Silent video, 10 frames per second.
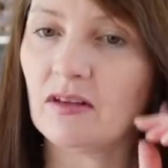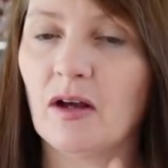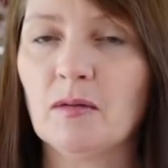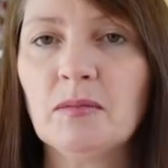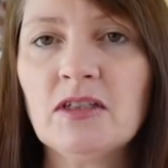
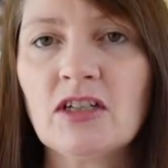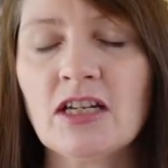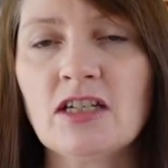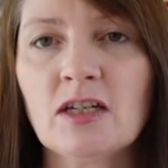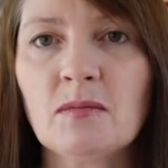I've been
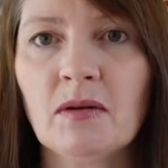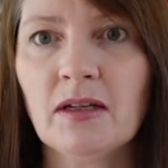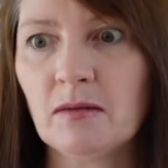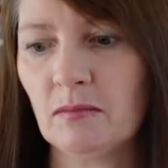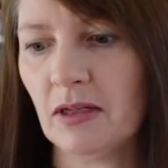changing
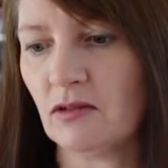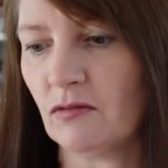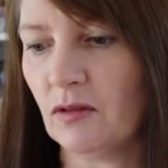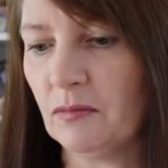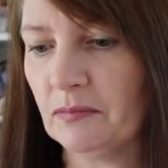my
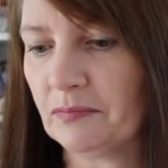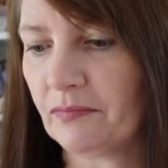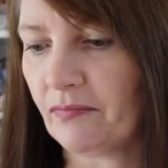bedroom,